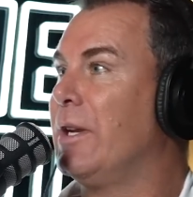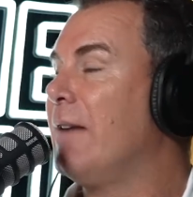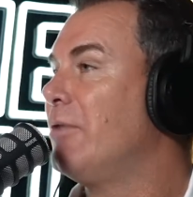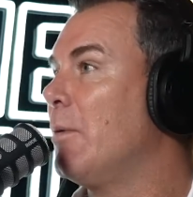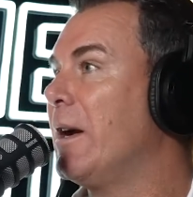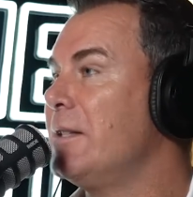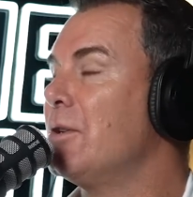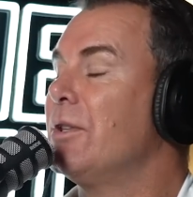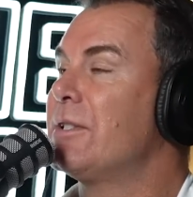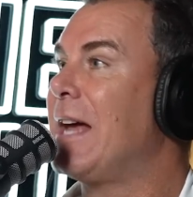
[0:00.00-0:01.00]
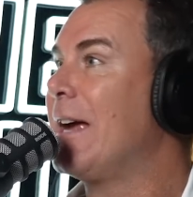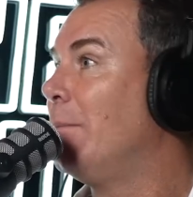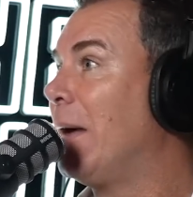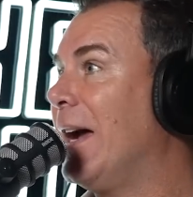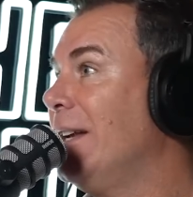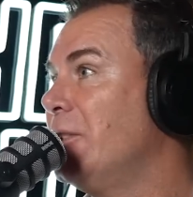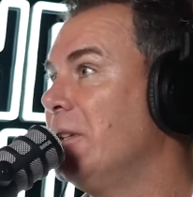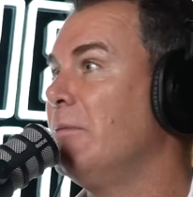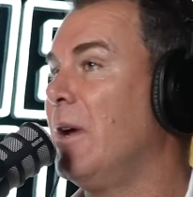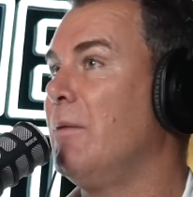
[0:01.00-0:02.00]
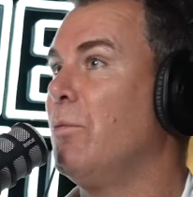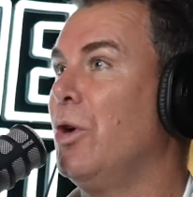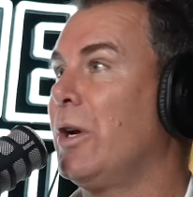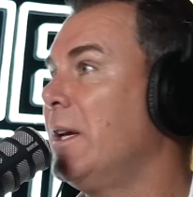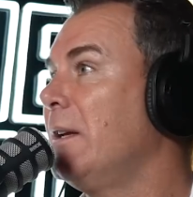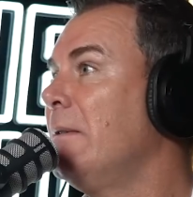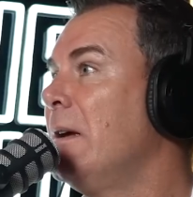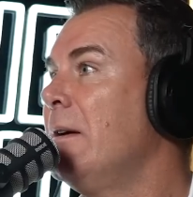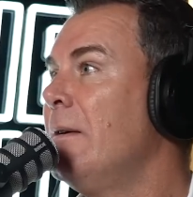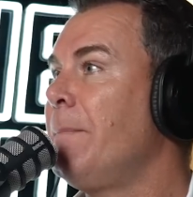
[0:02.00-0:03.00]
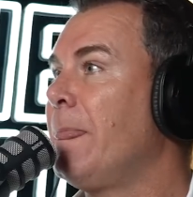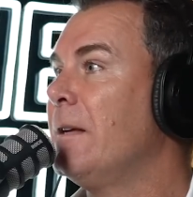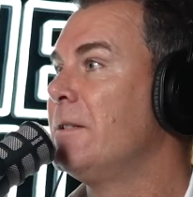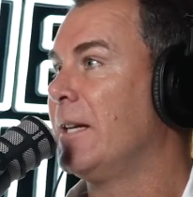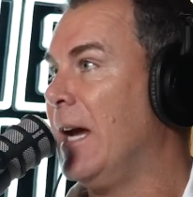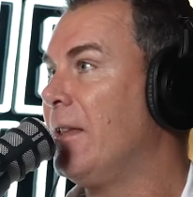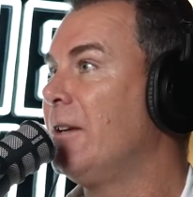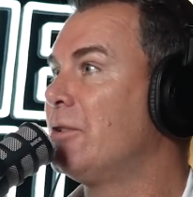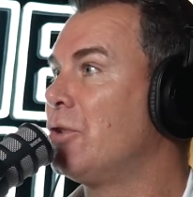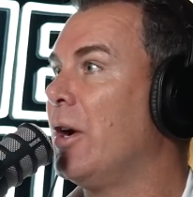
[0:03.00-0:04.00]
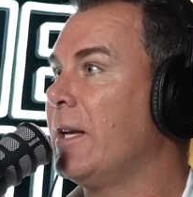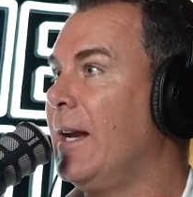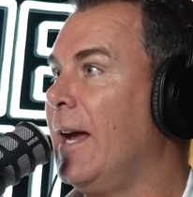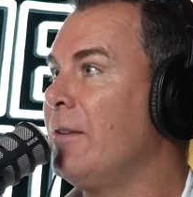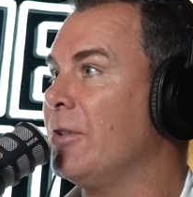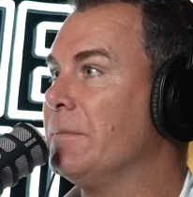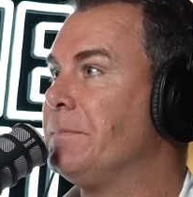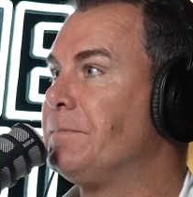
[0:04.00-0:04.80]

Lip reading: that everyone is on the same page and working together to try to get out of it.